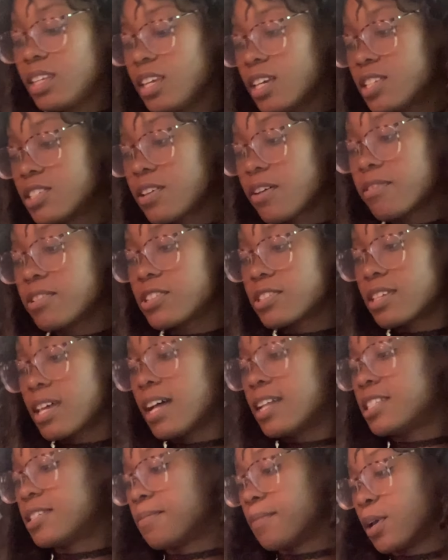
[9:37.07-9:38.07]
So I would just
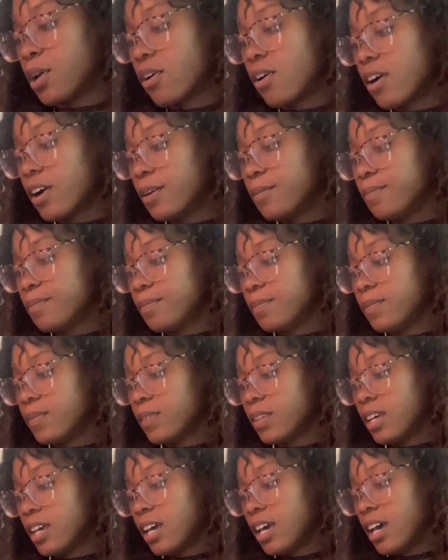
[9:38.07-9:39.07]
add to my cart.
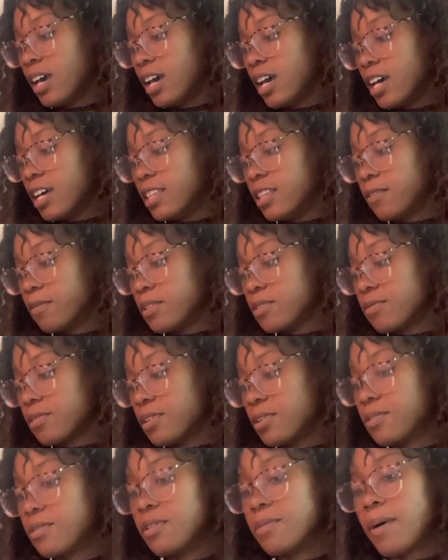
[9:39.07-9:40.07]
And then what's
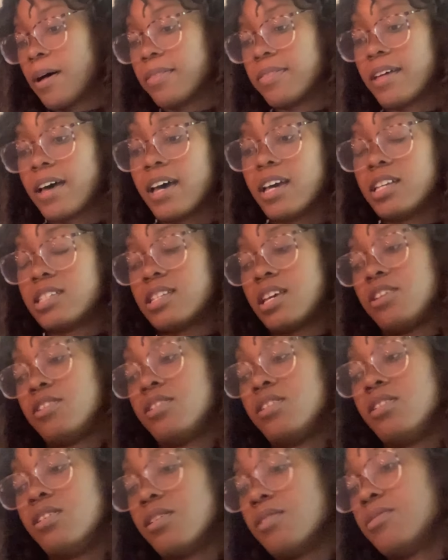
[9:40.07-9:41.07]
really cool about that is that you
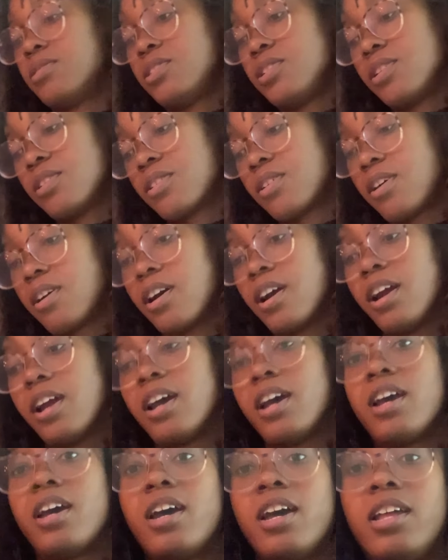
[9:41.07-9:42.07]
can go to your cart
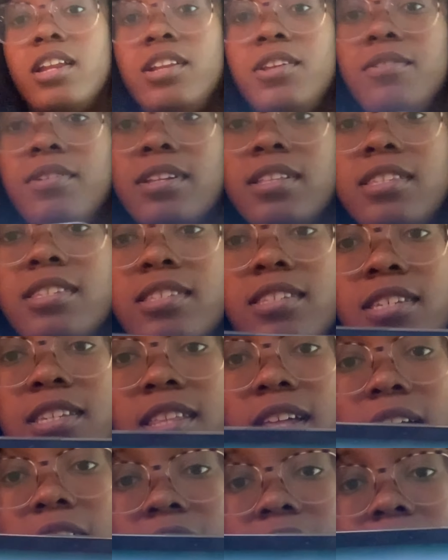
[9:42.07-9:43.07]
and you can see
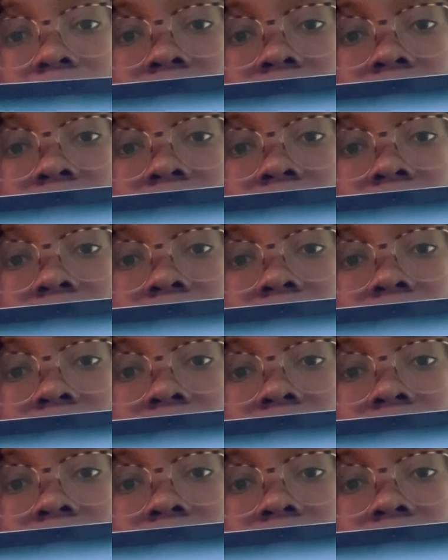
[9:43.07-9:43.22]
that